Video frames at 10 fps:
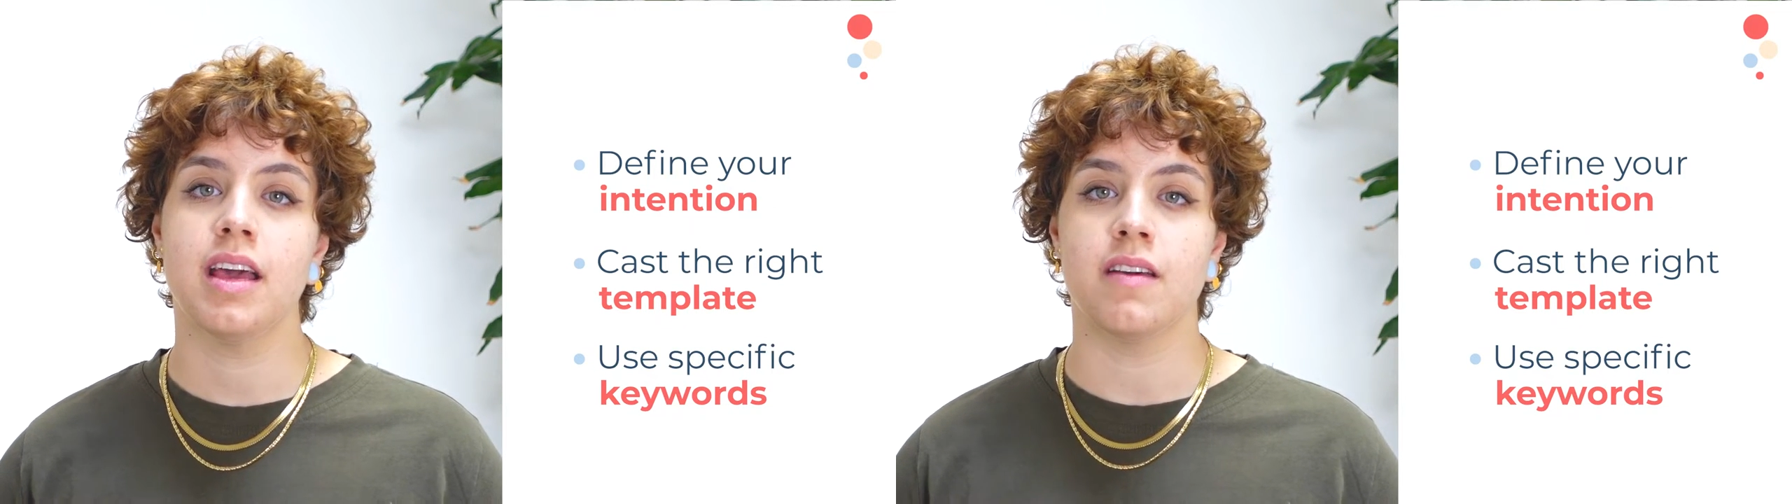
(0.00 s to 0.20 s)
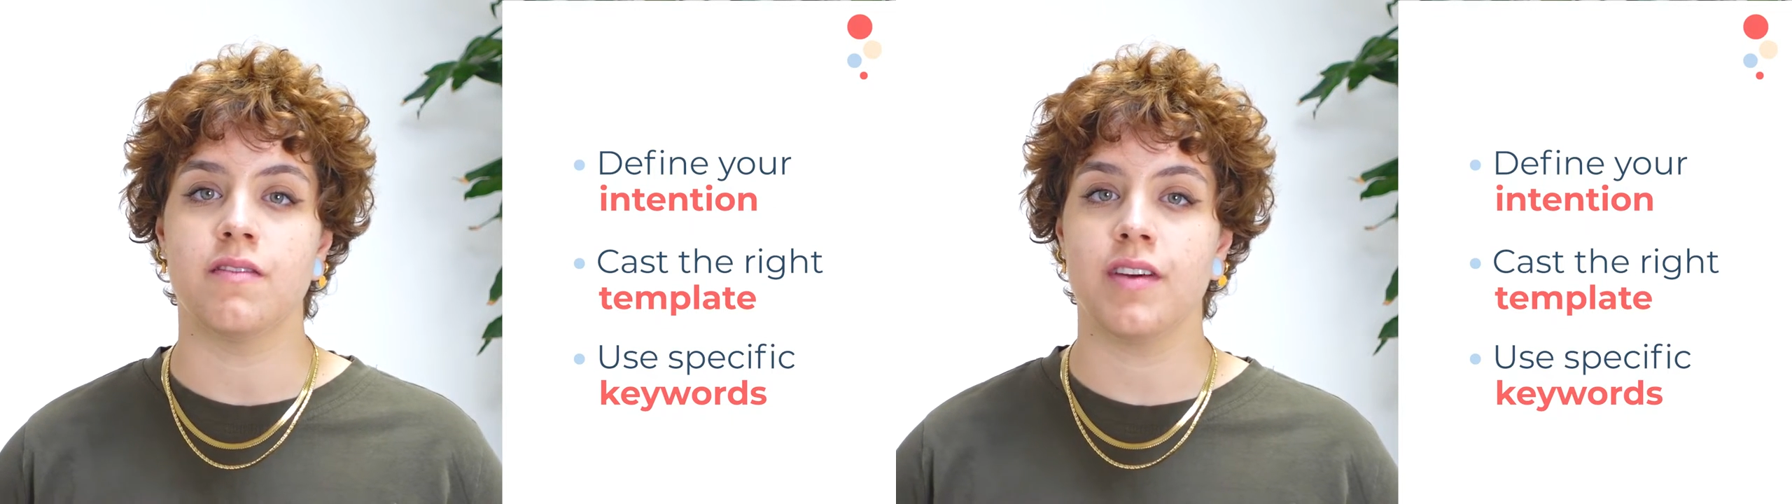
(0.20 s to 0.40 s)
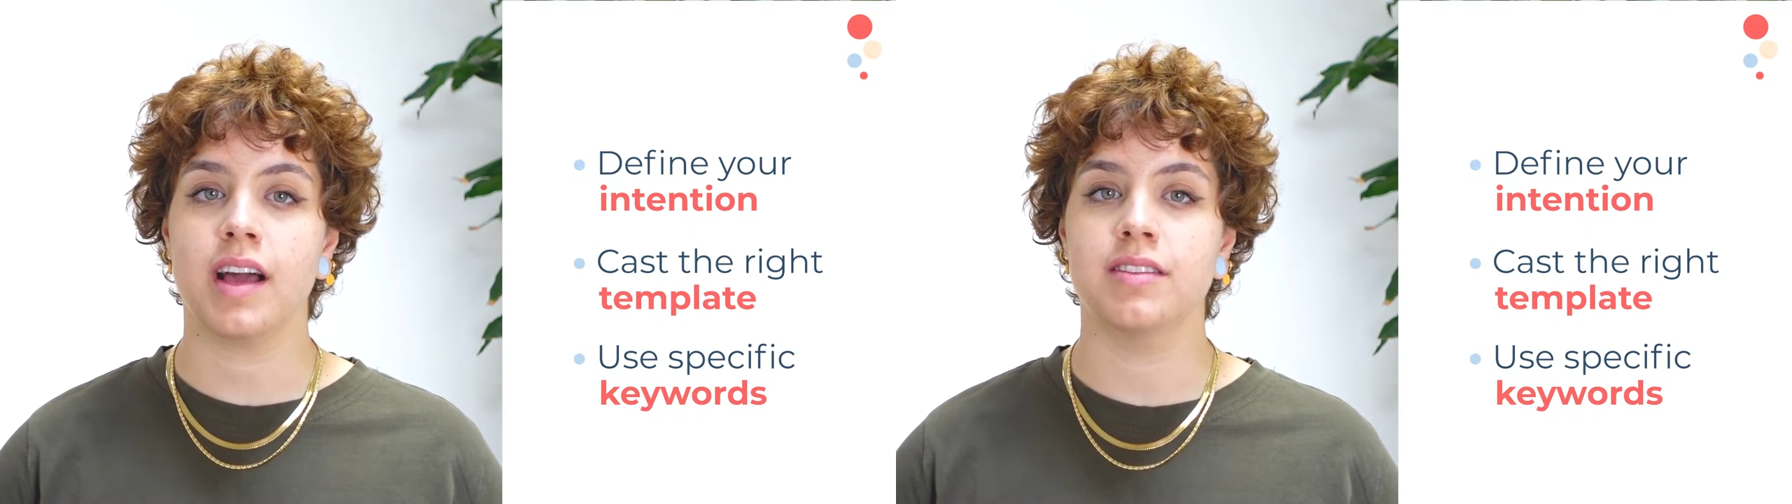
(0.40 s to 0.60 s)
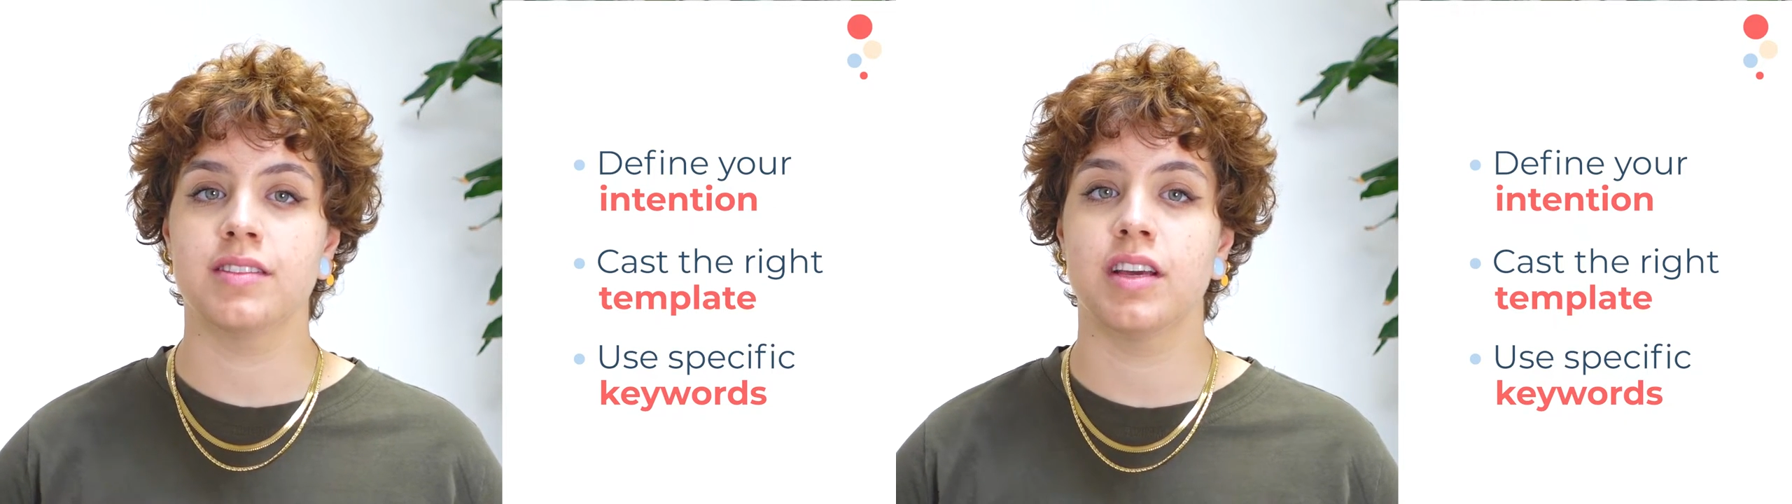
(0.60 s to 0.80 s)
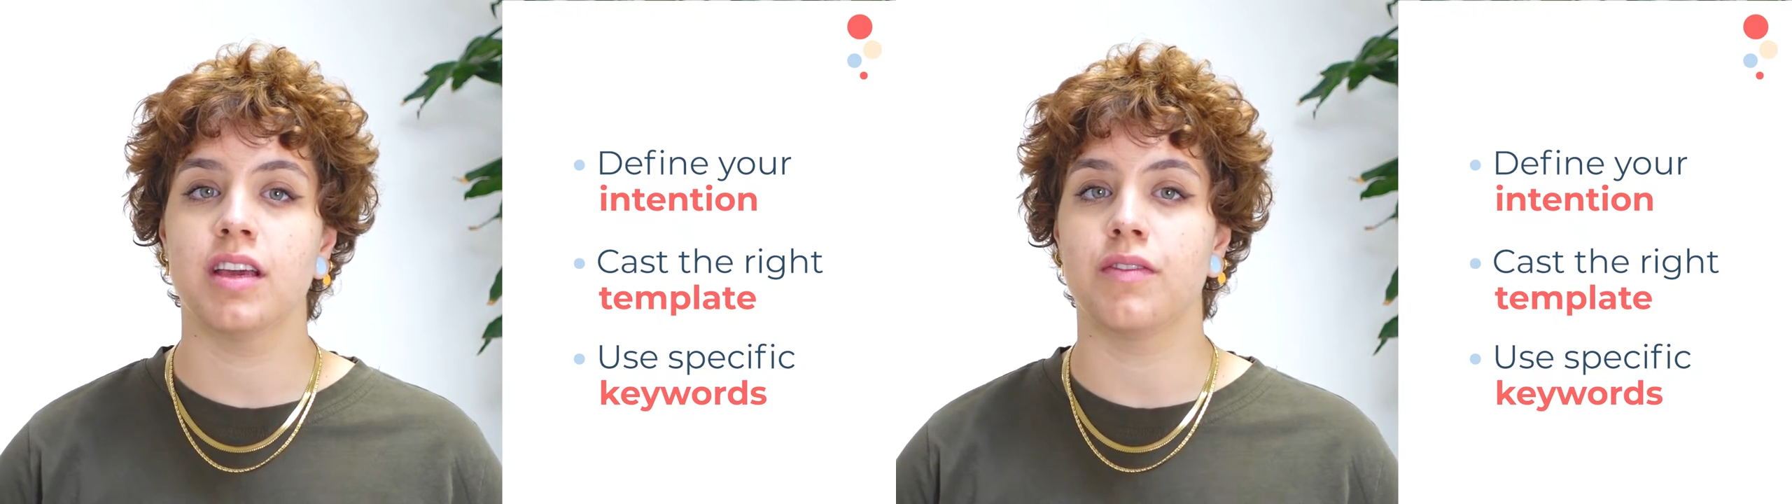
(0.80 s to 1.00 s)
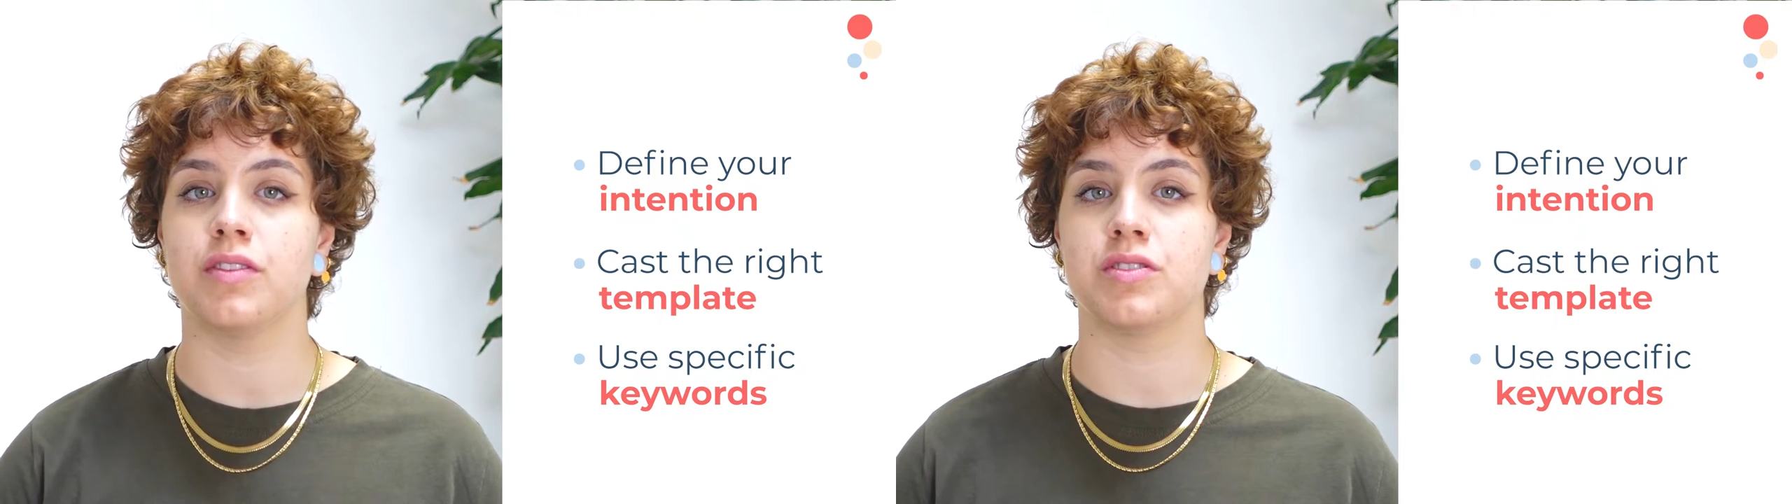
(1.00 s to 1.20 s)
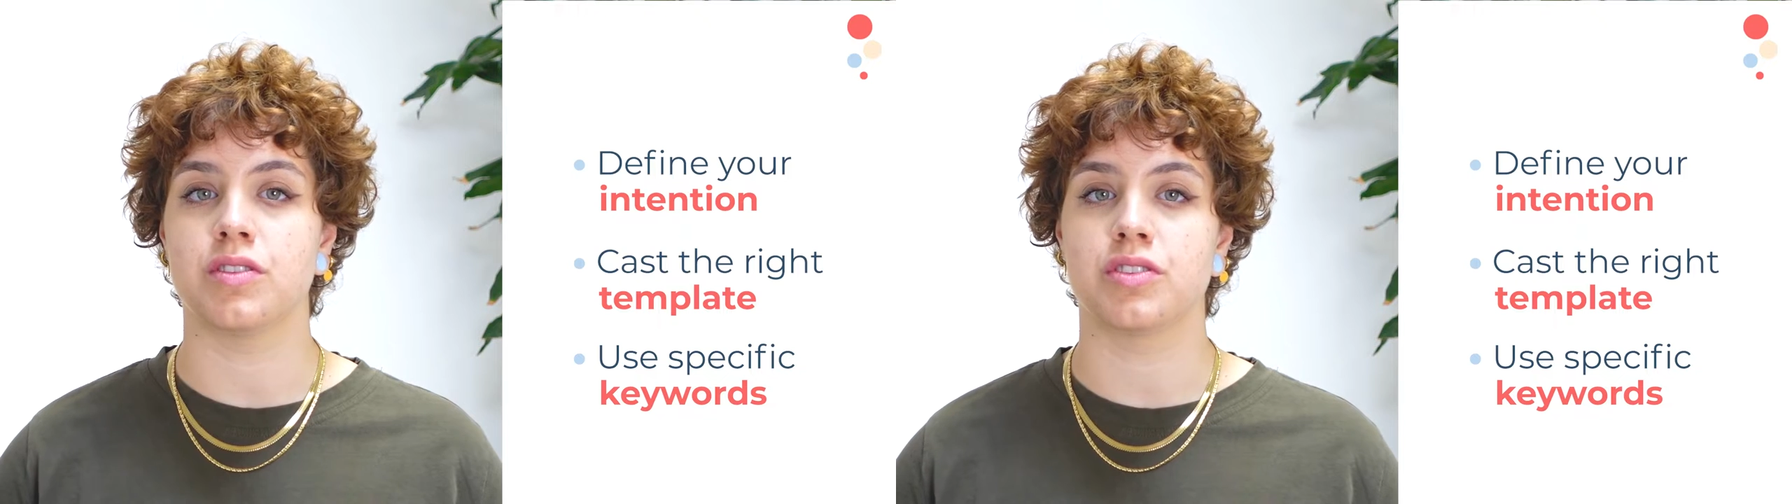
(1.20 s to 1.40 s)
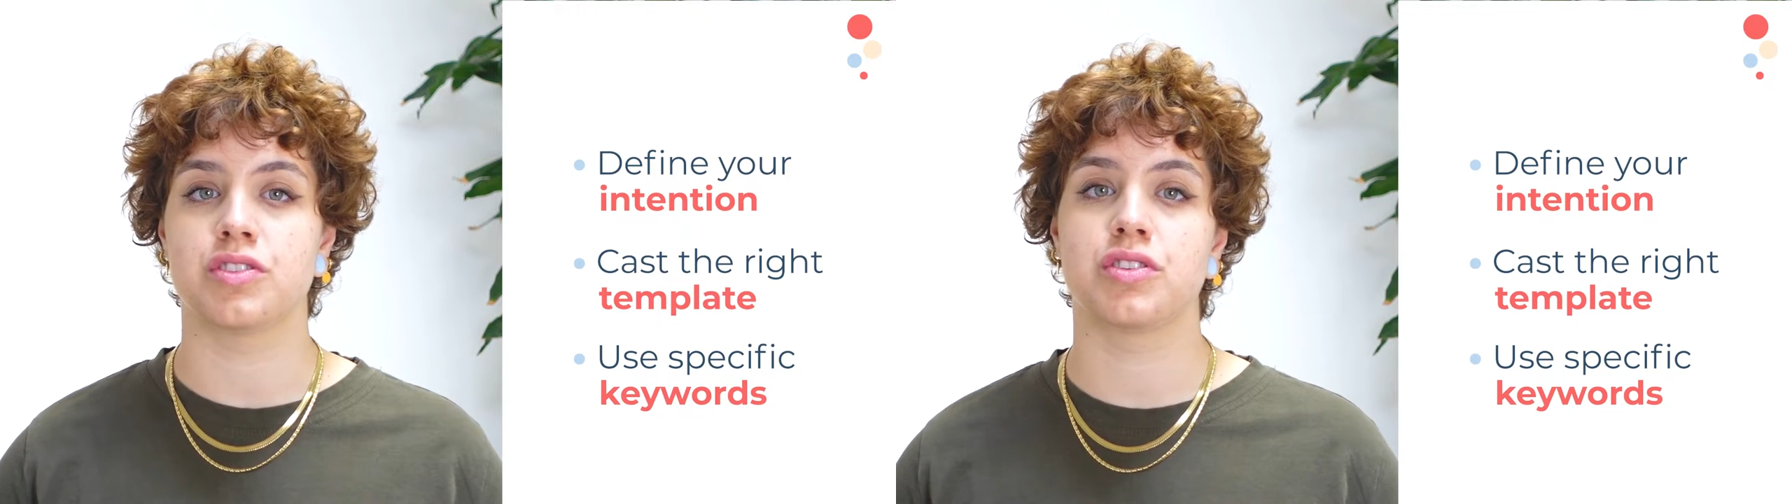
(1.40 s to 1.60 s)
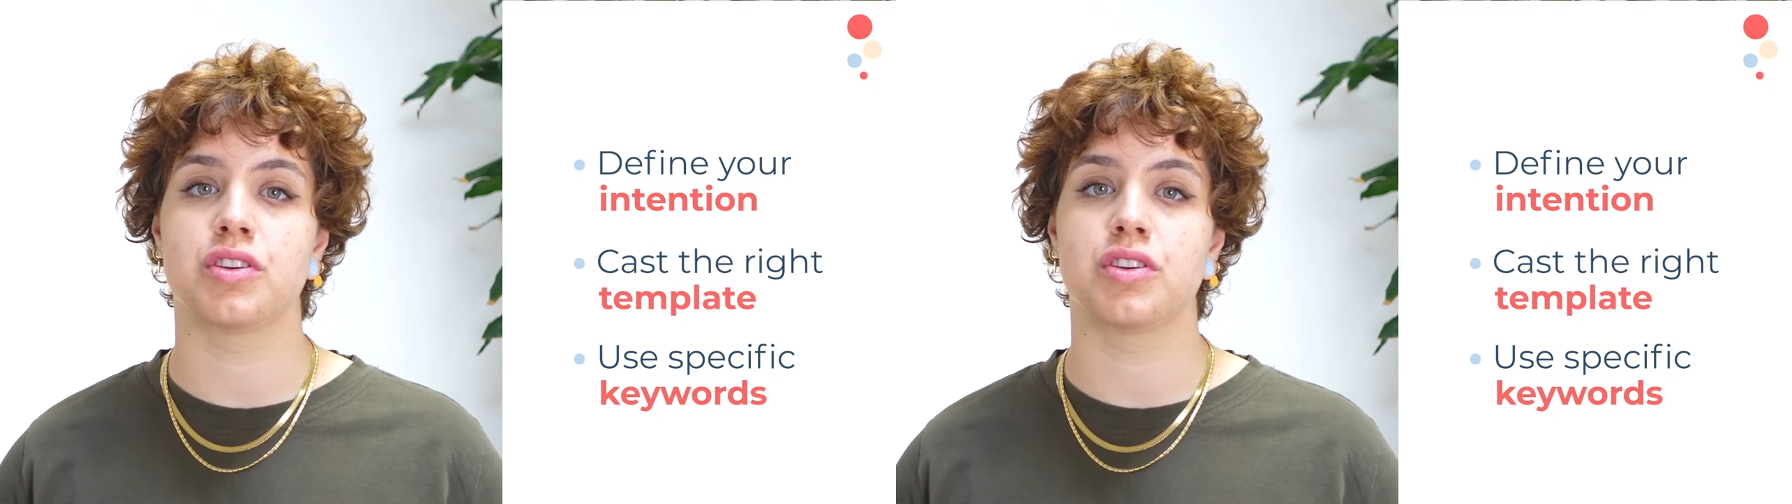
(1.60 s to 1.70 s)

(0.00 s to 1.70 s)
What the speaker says: In fact, if you search